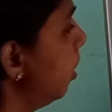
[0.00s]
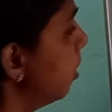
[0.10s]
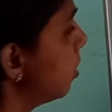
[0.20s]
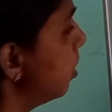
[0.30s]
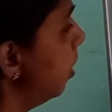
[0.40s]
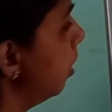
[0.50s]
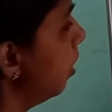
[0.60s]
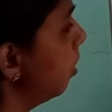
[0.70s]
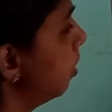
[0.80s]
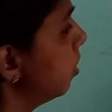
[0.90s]
here. See here,
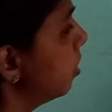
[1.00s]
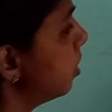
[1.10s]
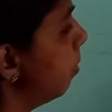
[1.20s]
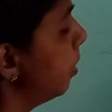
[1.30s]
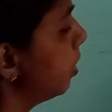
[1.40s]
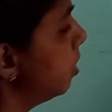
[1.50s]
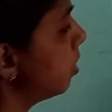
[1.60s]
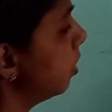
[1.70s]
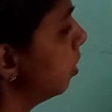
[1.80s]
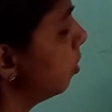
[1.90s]
the stomach is
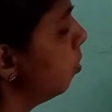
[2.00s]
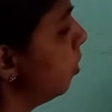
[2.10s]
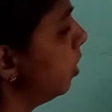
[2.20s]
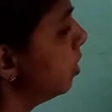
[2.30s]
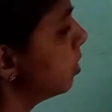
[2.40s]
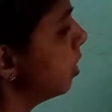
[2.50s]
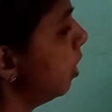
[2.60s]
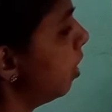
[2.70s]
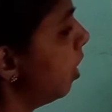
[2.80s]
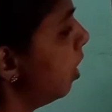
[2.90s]
going
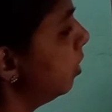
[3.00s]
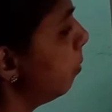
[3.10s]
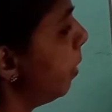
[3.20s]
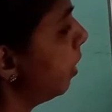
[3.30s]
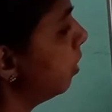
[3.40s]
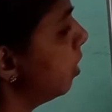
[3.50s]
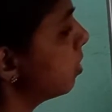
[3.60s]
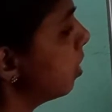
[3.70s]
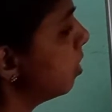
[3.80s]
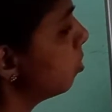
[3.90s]
inside, and the
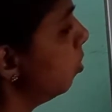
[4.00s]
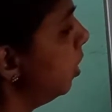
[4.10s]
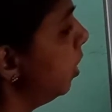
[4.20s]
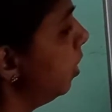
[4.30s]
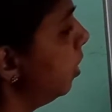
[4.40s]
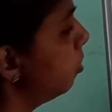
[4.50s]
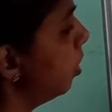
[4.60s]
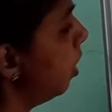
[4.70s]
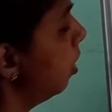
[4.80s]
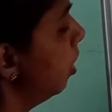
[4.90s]
pancreas also leading into
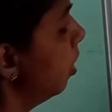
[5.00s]
the